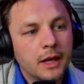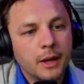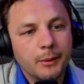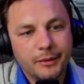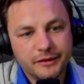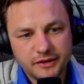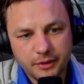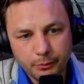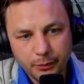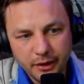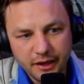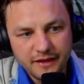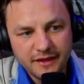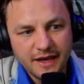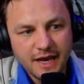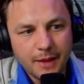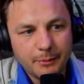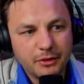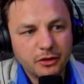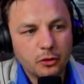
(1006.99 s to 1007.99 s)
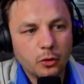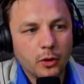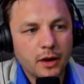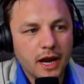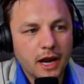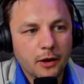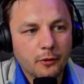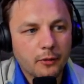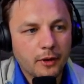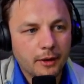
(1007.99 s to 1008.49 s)
But the play that I've been going
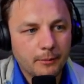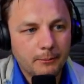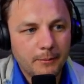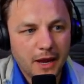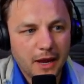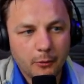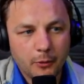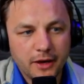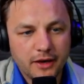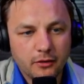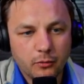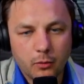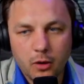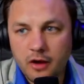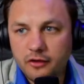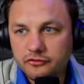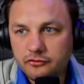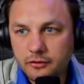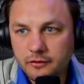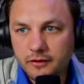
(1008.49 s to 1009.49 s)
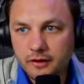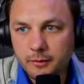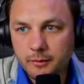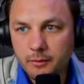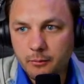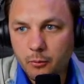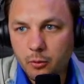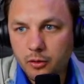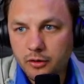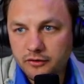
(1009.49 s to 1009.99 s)
out of my way to roster a little bit
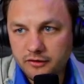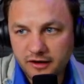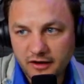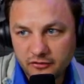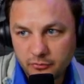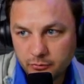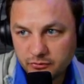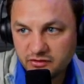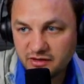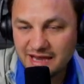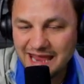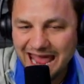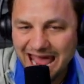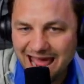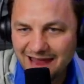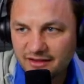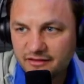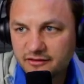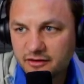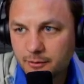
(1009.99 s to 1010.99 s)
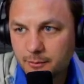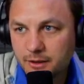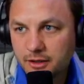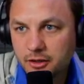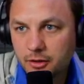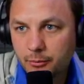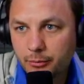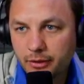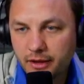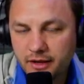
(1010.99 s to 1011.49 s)
more, and you guys will see Hatton's going to be a
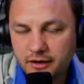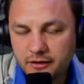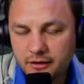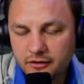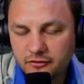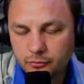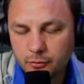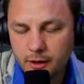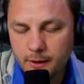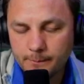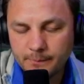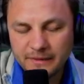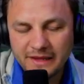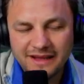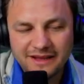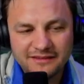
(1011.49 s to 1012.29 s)
good play as well,